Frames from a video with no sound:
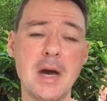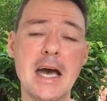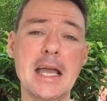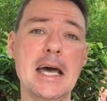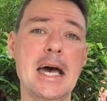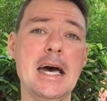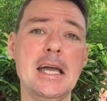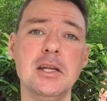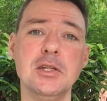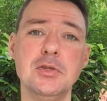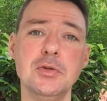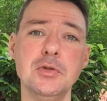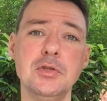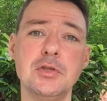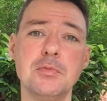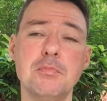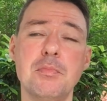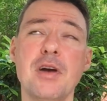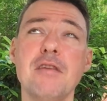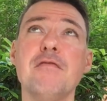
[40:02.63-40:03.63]
attitudes
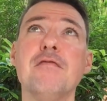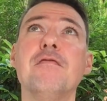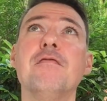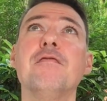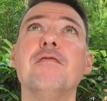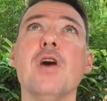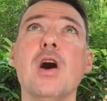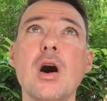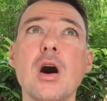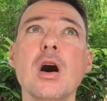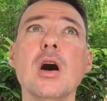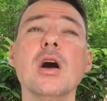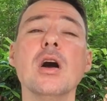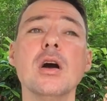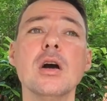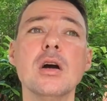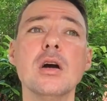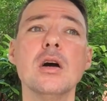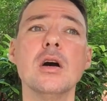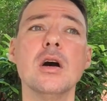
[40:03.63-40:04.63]
by far
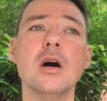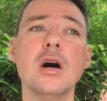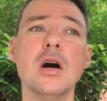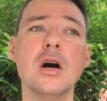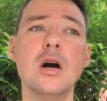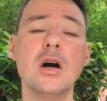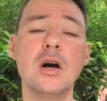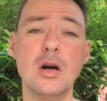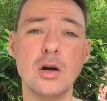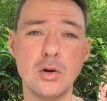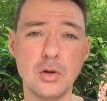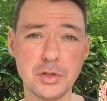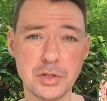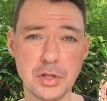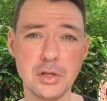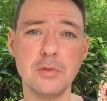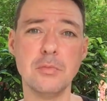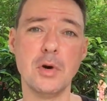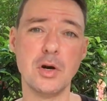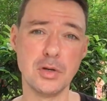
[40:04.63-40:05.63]
are also
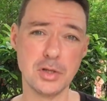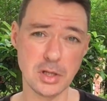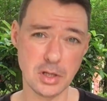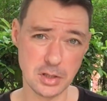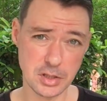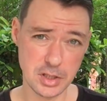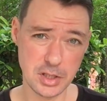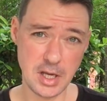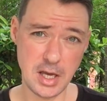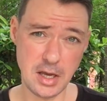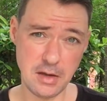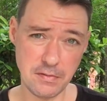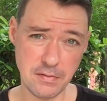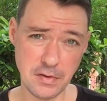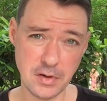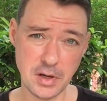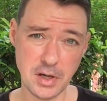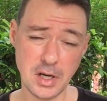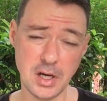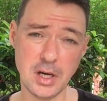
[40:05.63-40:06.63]
the most unsafe
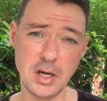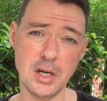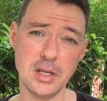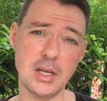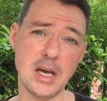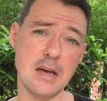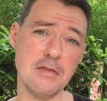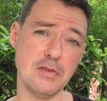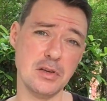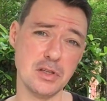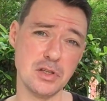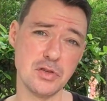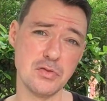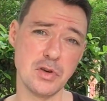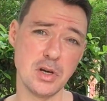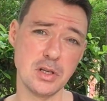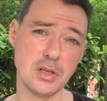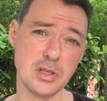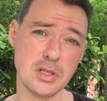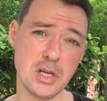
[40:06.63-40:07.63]
diving
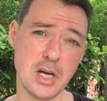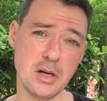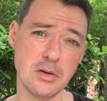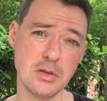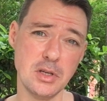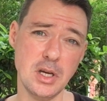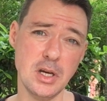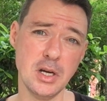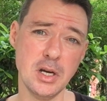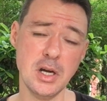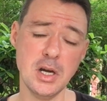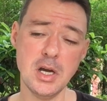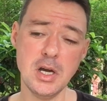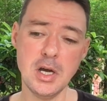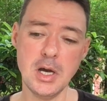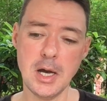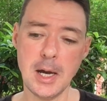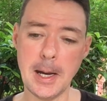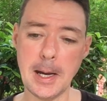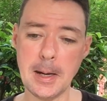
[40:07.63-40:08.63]
instructors out
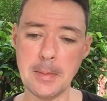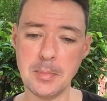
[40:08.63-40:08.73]
there,